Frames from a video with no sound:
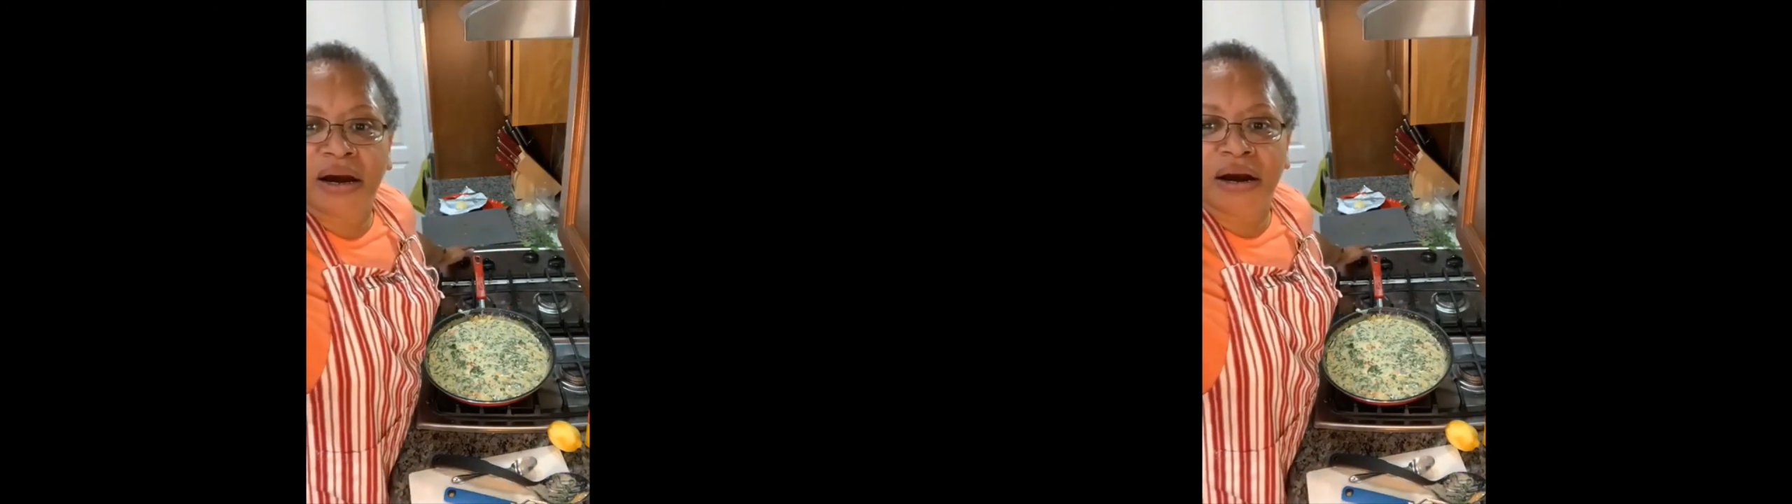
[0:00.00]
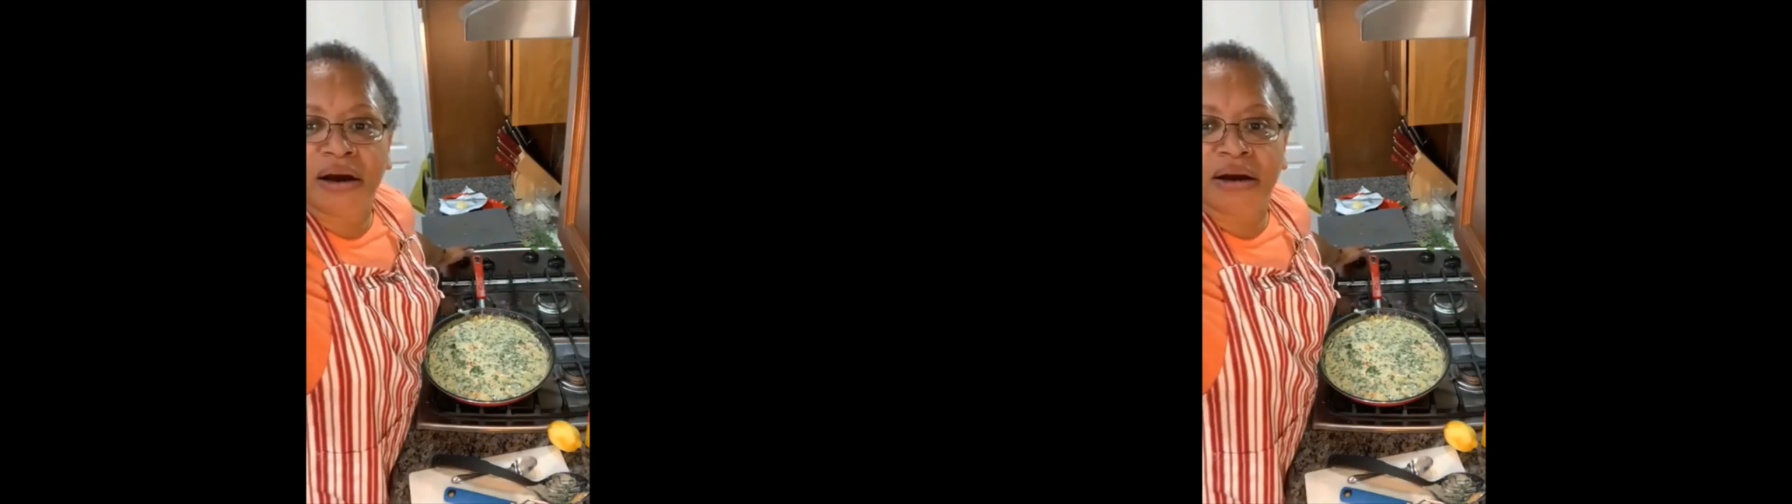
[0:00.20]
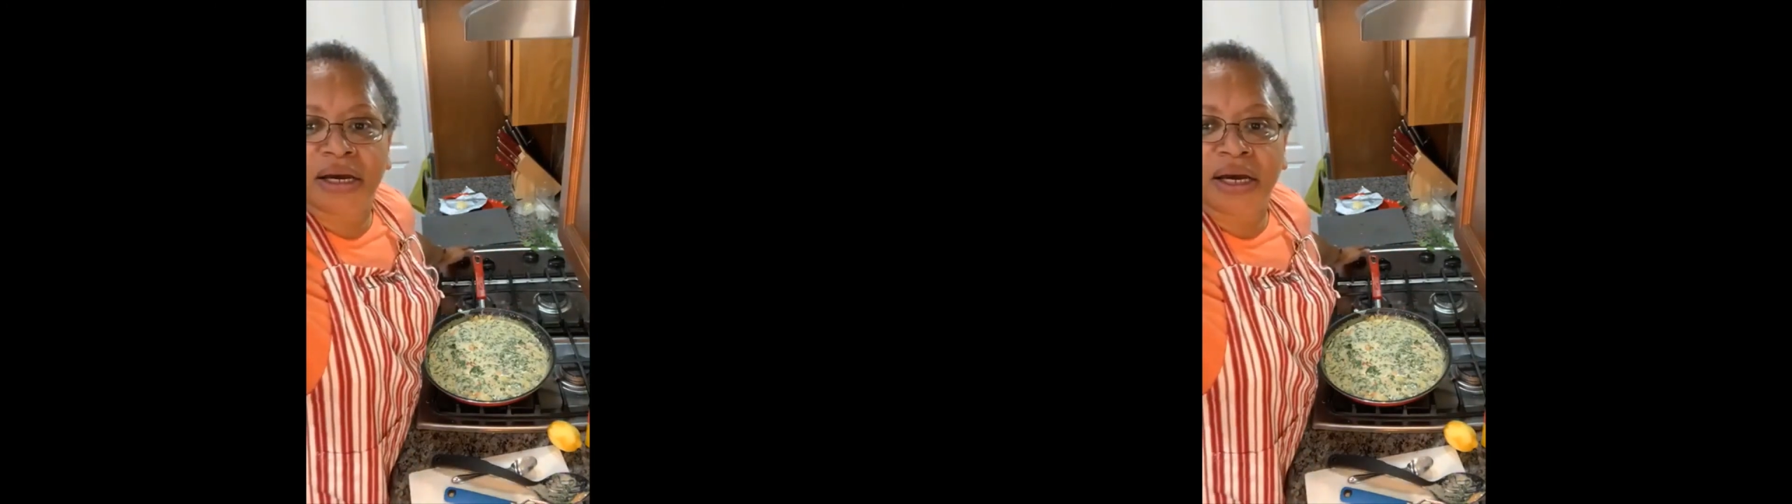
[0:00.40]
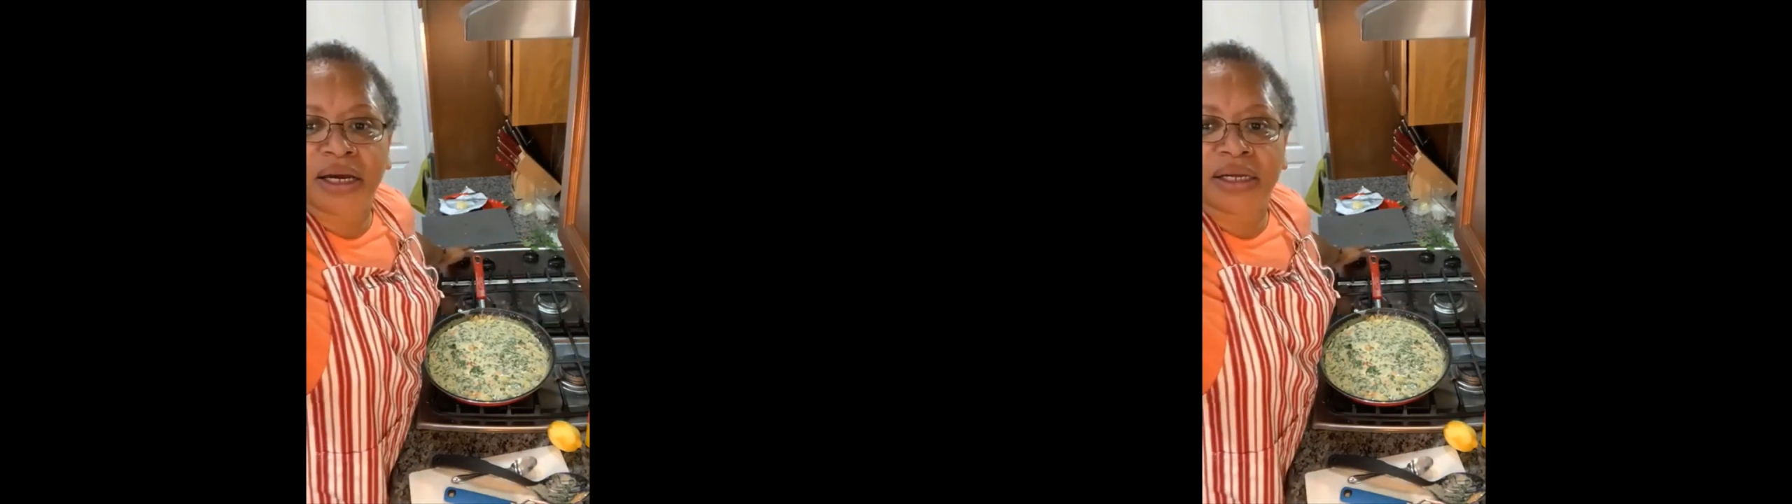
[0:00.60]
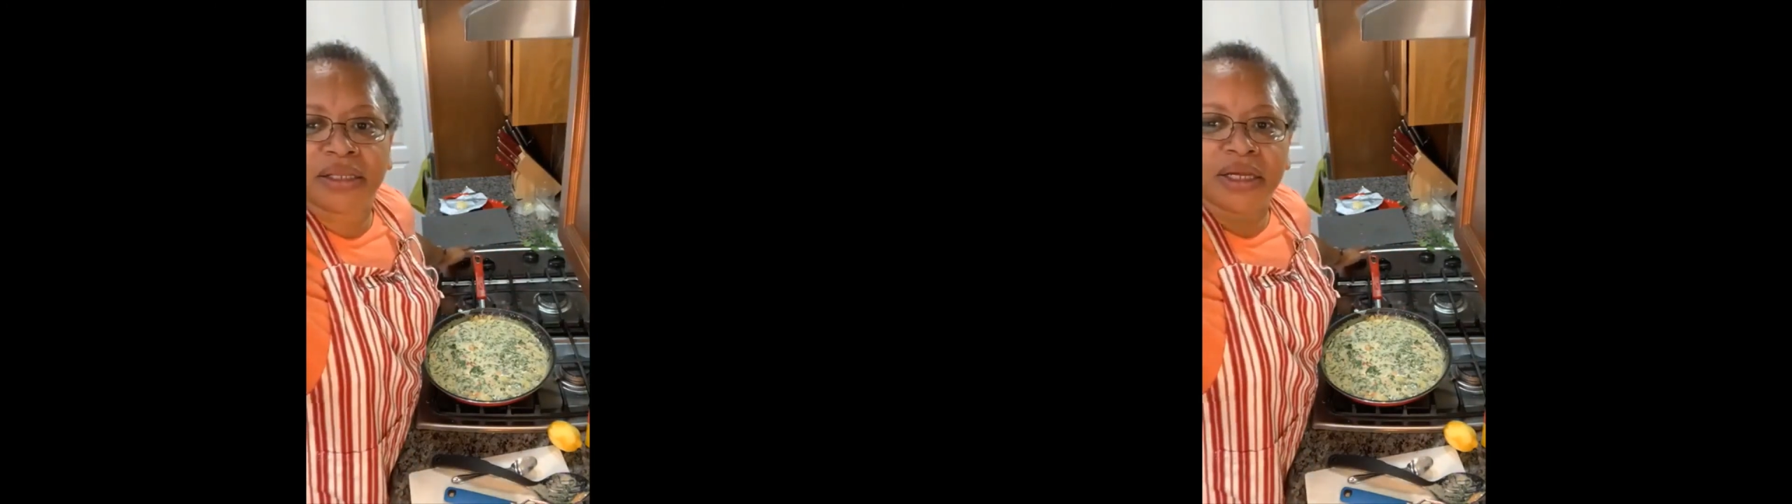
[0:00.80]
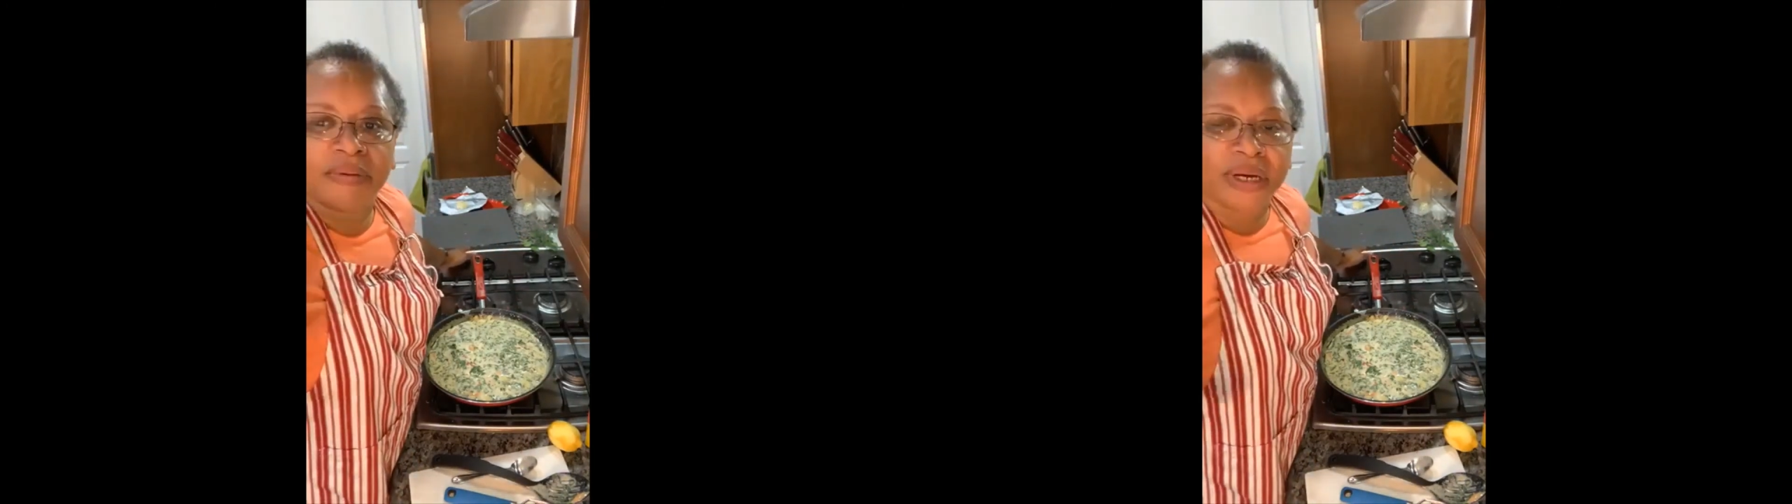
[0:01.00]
okay, there we go.